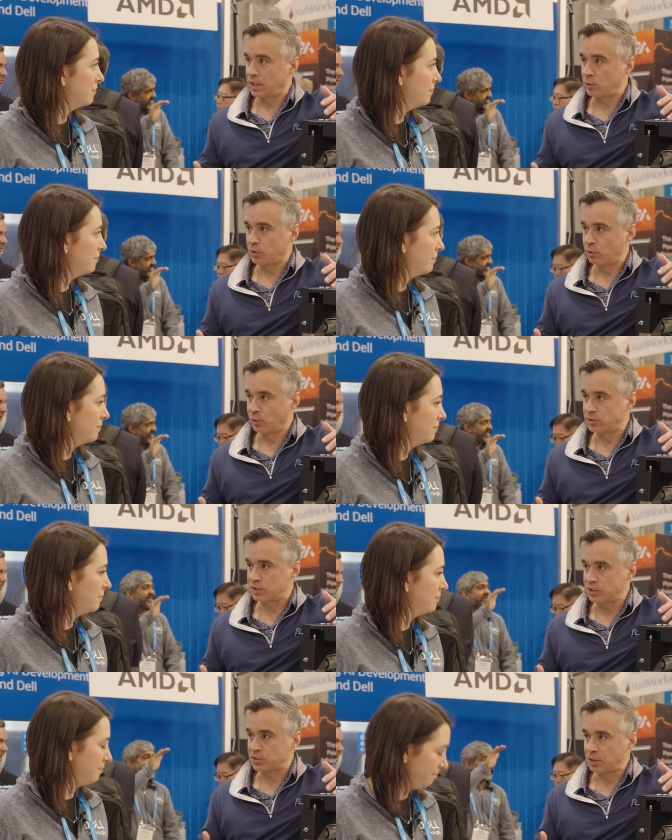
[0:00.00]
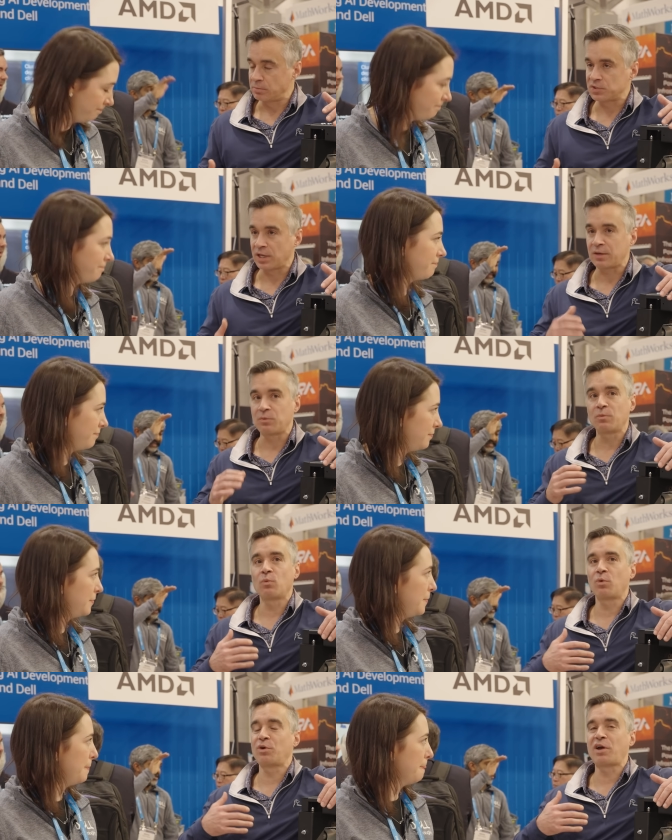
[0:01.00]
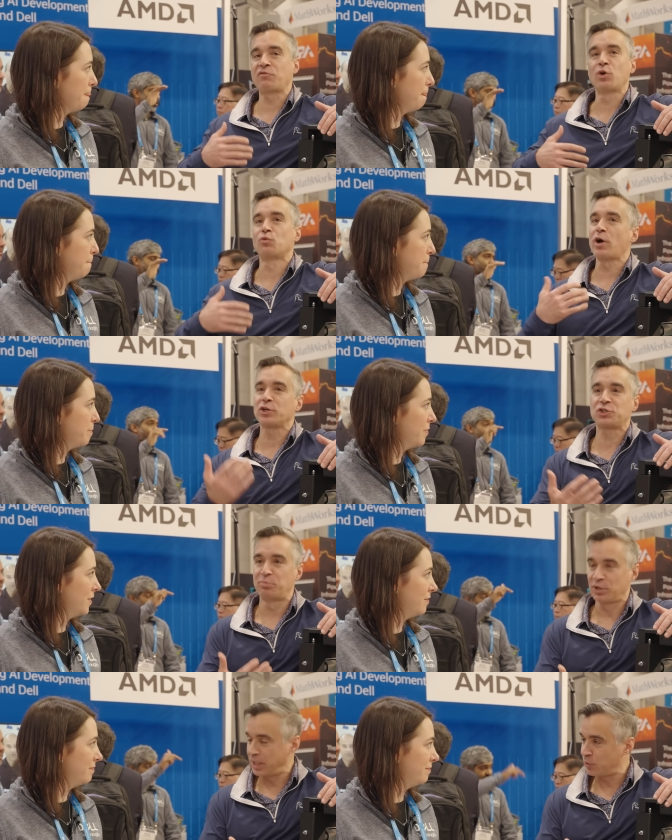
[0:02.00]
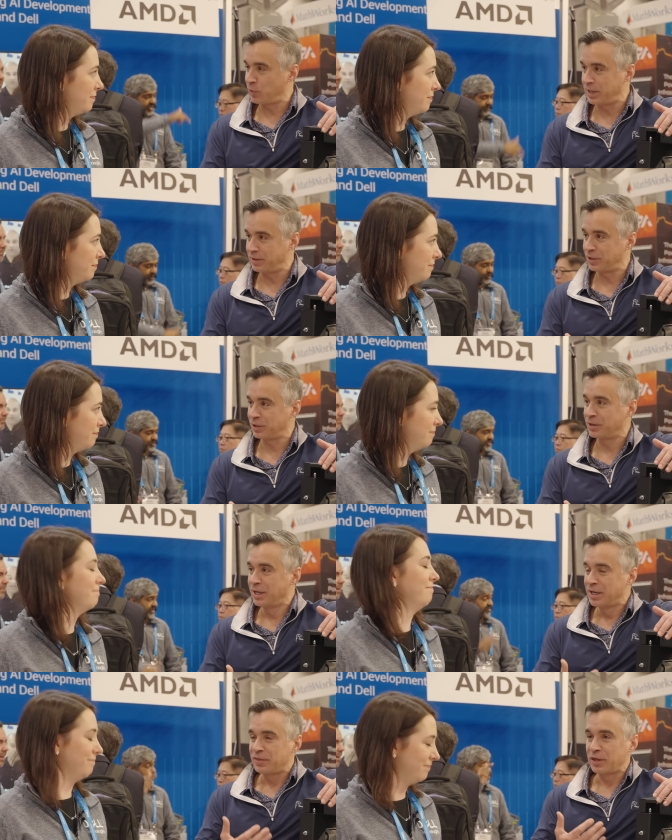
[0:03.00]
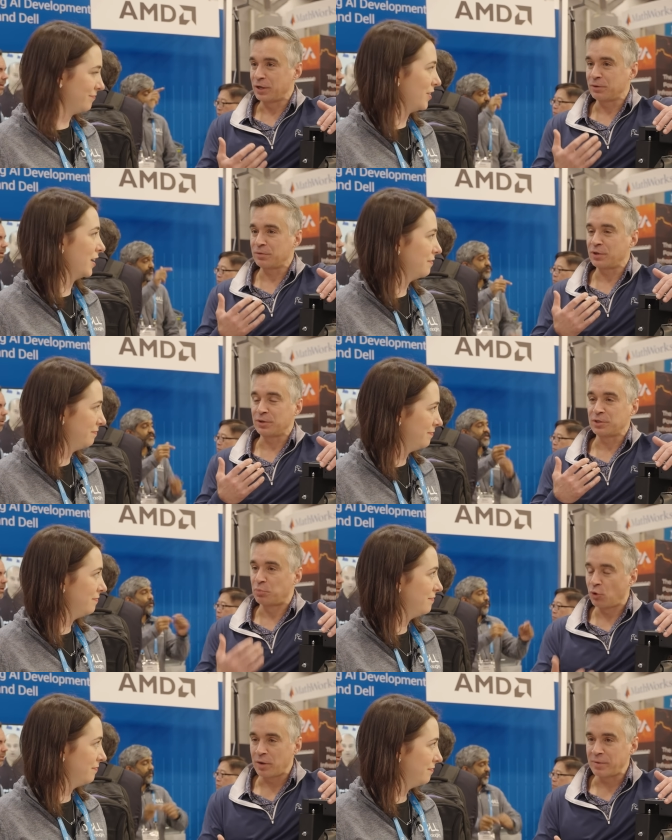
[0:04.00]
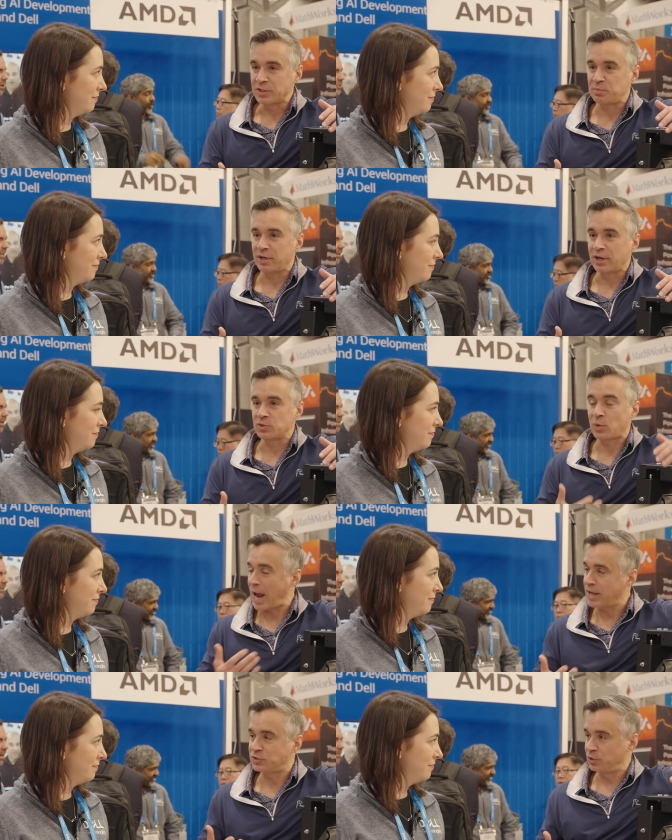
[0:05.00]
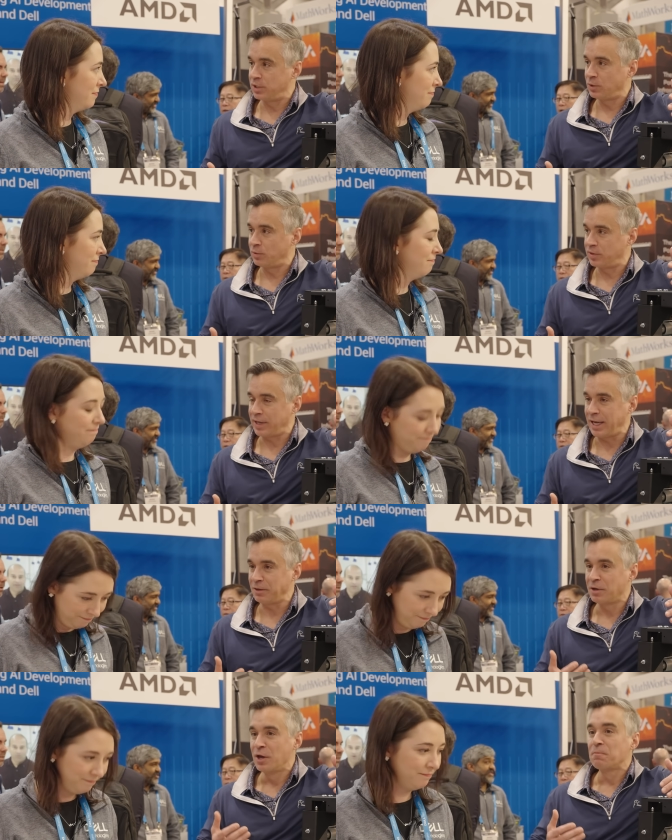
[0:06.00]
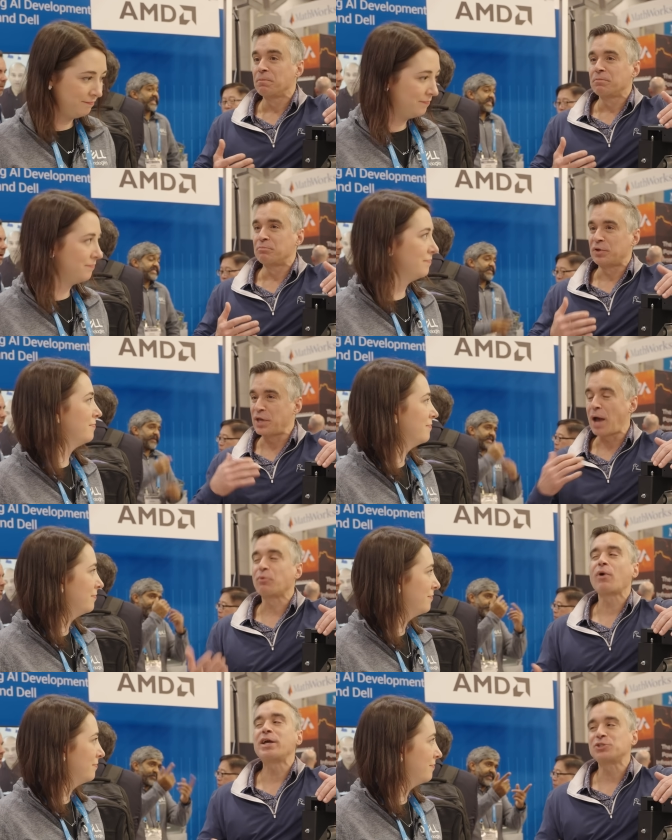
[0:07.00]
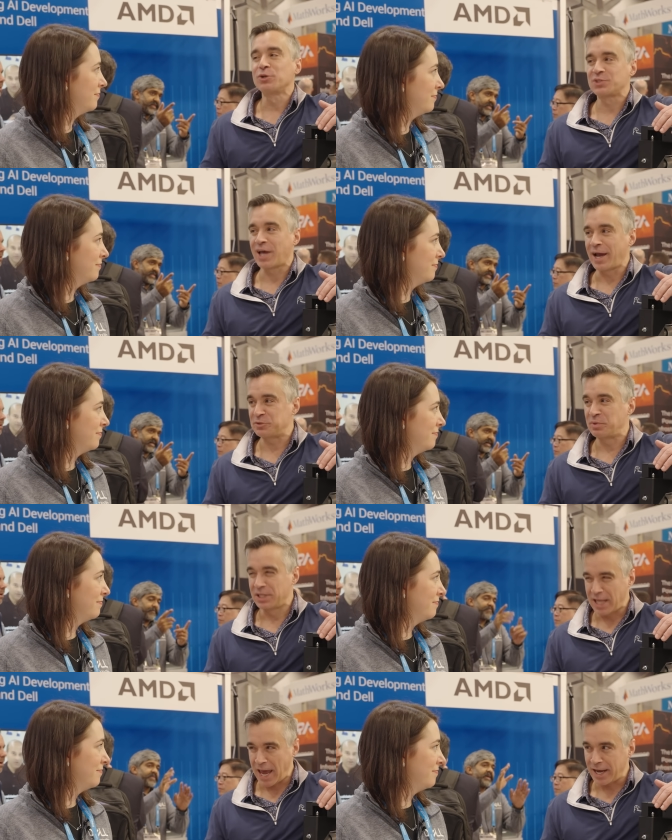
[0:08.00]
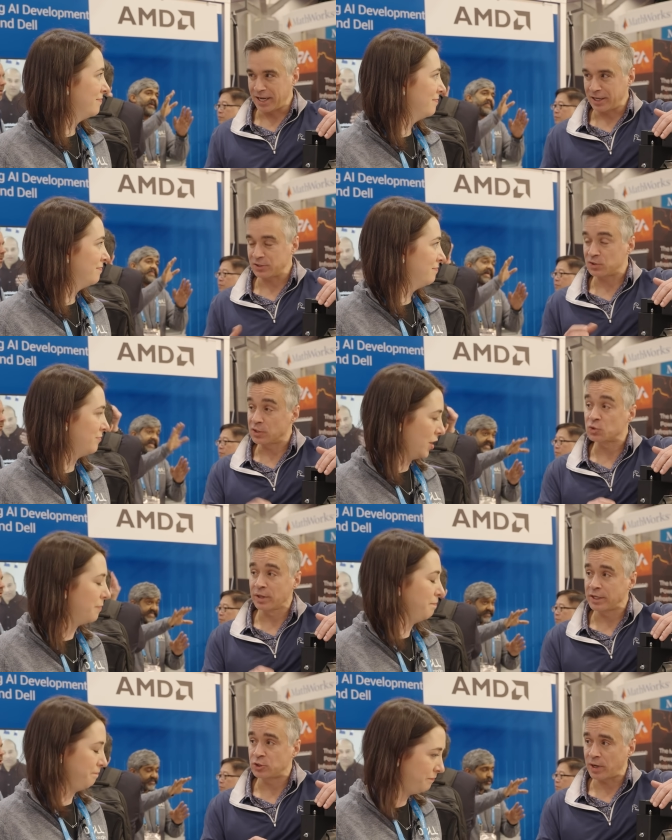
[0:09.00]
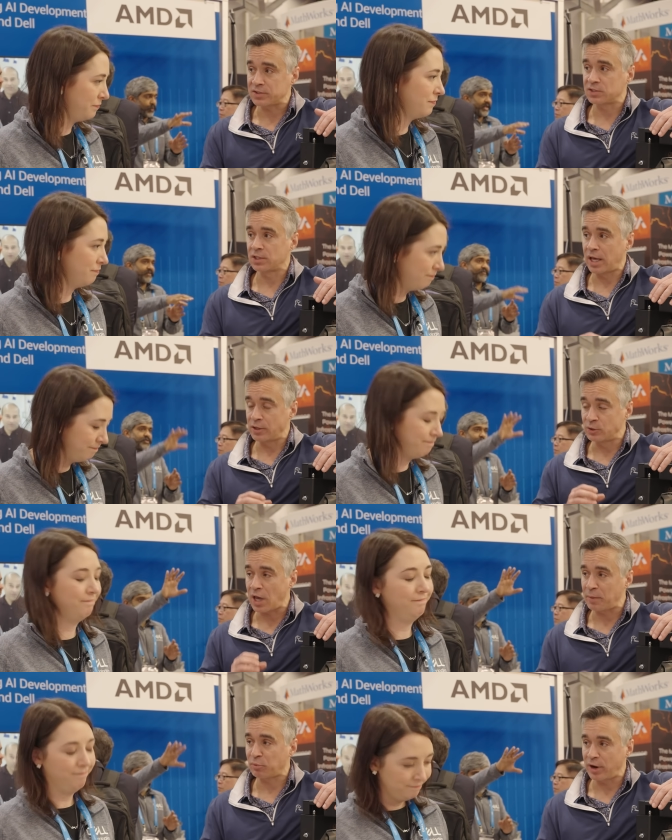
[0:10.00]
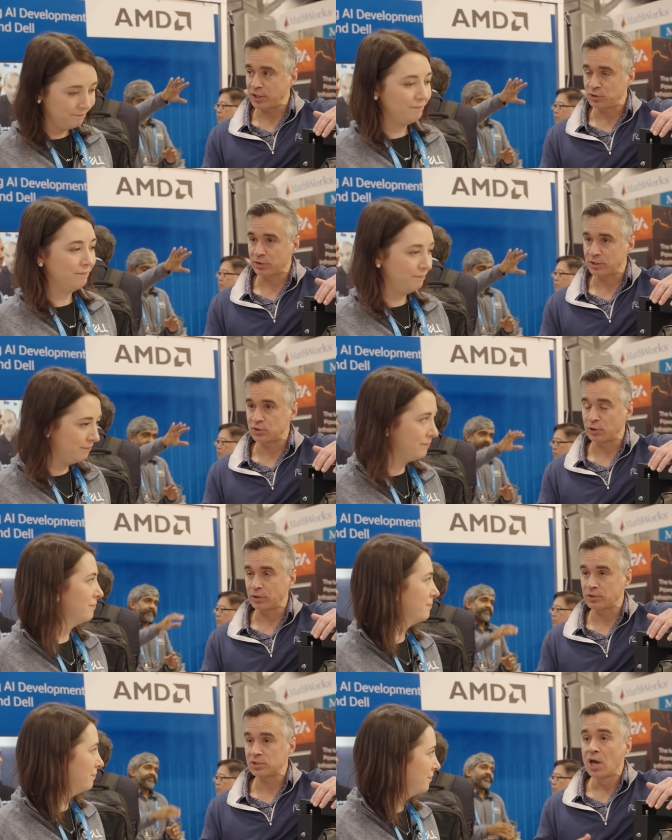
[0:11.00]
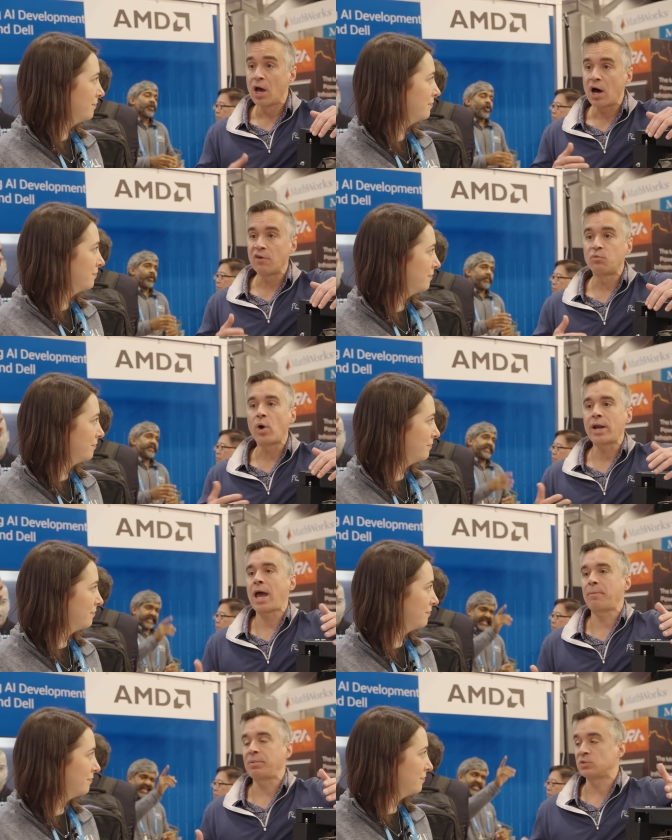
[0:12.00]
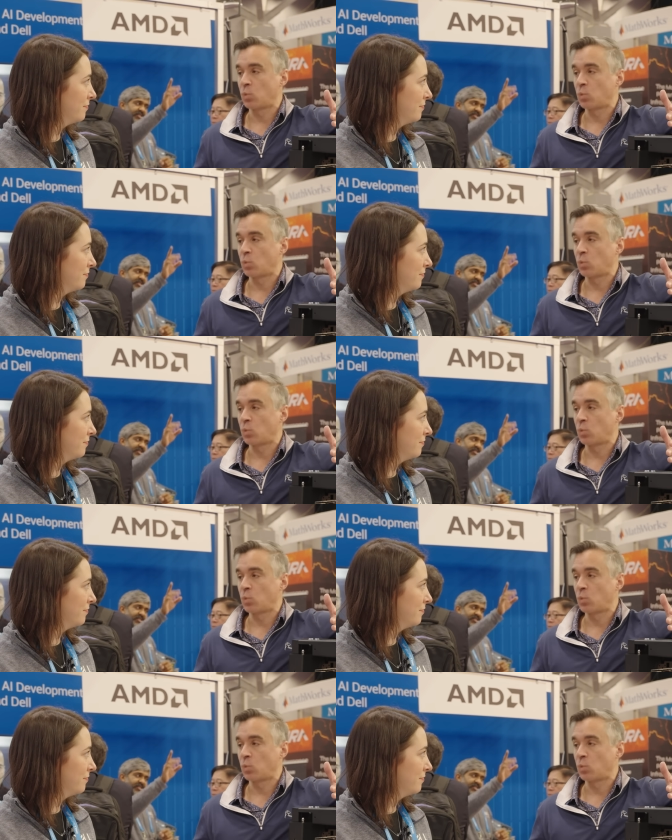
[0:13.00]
Speaker 1: liquid cooled systems. Like everyone rushed to put liquid in their, their, their deployments because we had to deal with the heat but the operational side's been lagging. So this really addresses a lot of those operational concerns of what happens